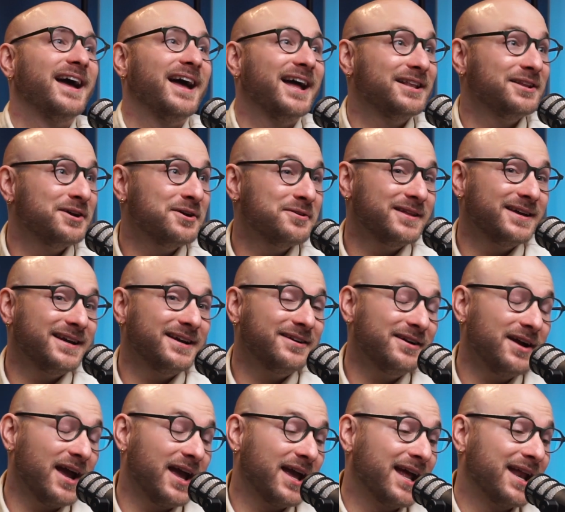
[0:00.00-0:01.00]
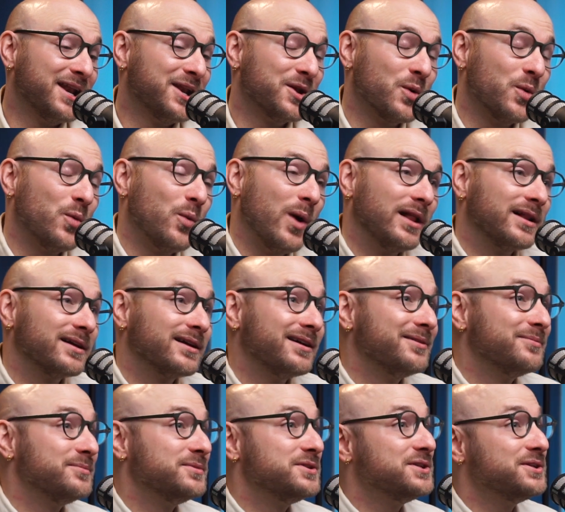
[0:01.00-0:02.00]
Hello there, and
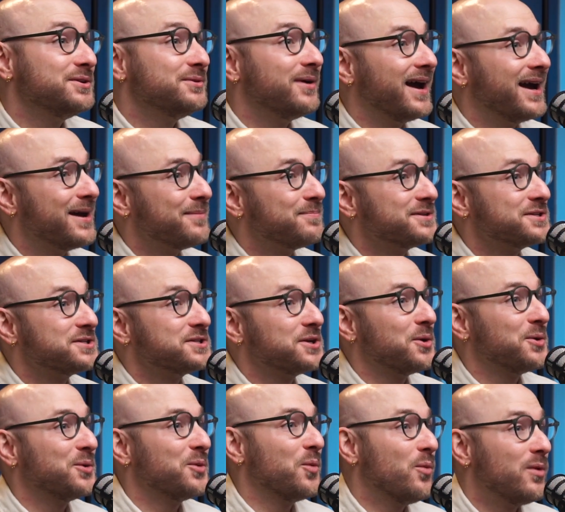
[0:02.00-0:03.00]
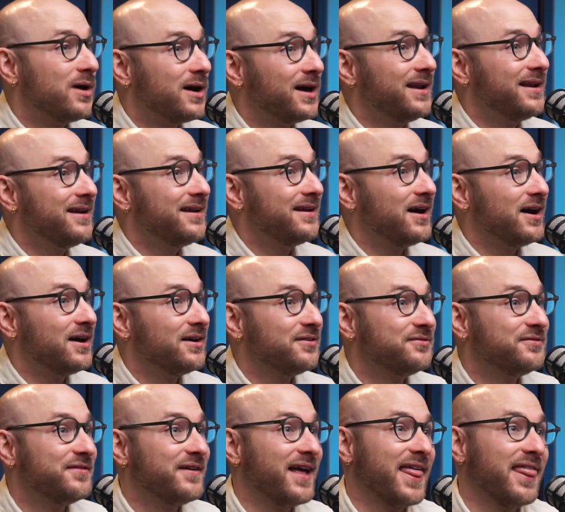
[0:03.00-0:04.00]
welcome to episode one
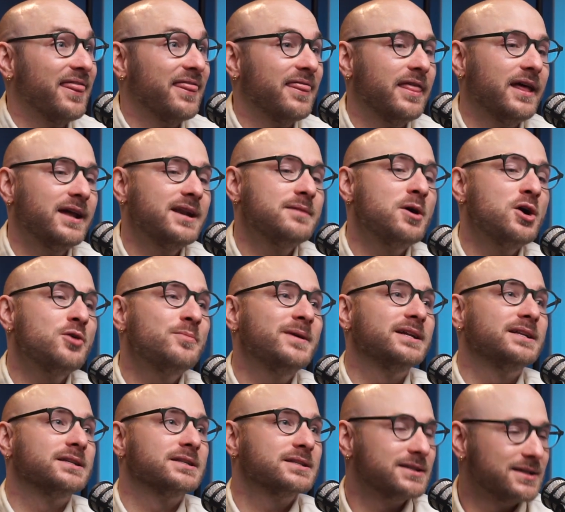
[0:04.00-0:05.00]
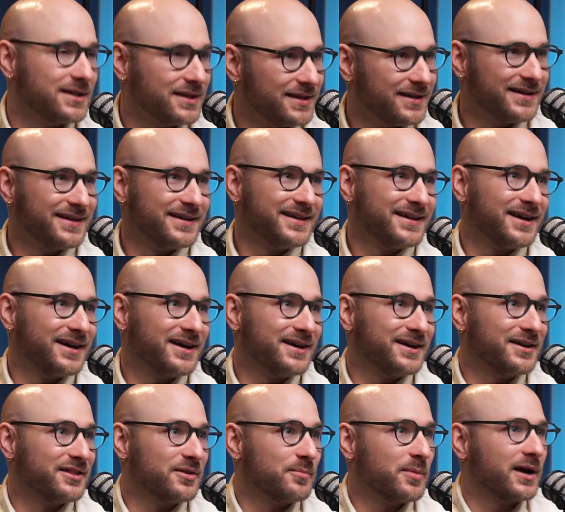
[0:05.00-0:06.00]
of Then a Moment,
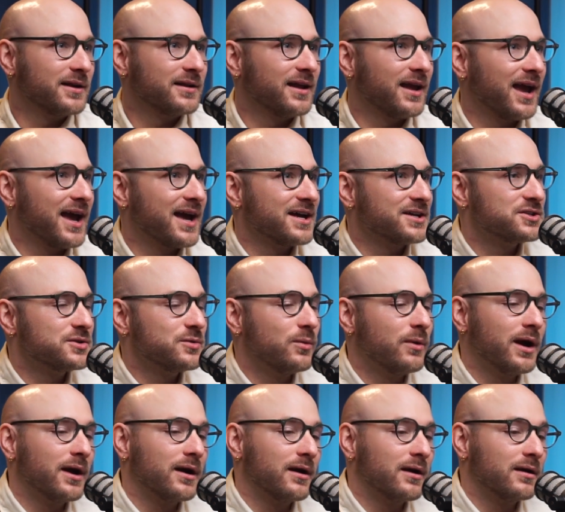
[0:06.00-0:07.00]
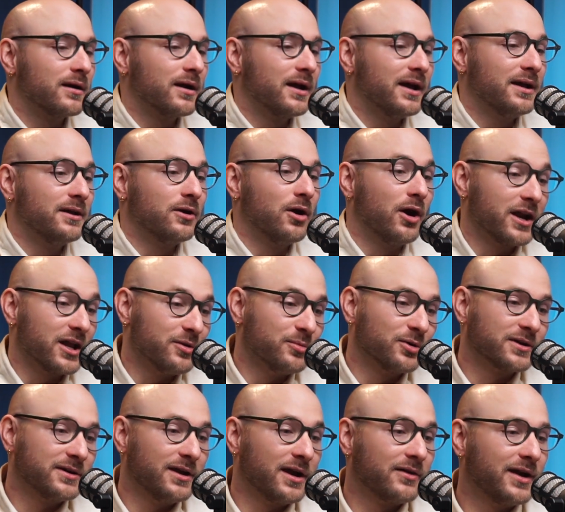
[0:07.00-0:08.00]
uh, the podcast where an
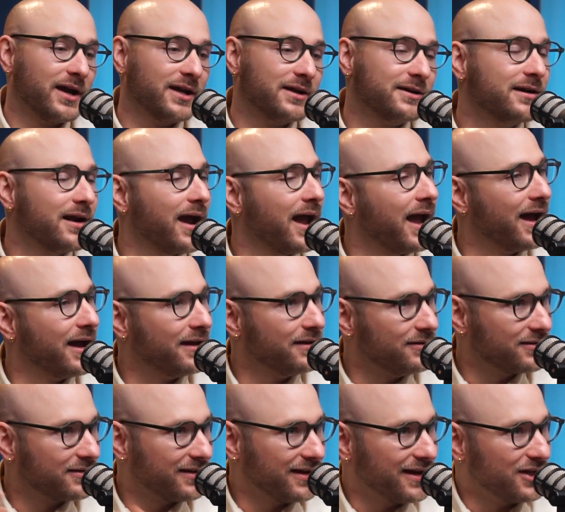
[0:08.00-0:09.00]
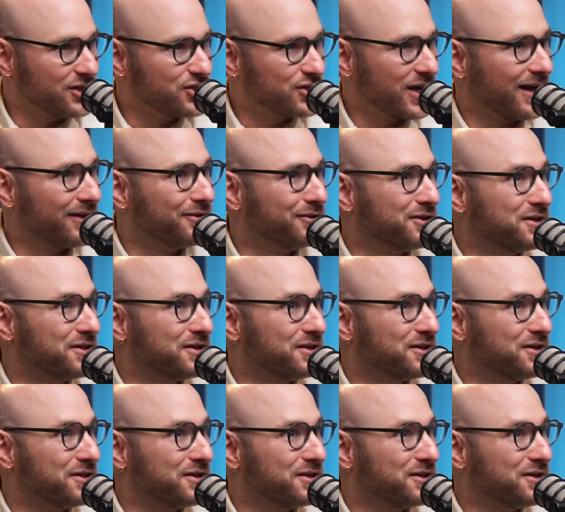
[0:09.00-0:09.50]
audiobook narrator and a childhood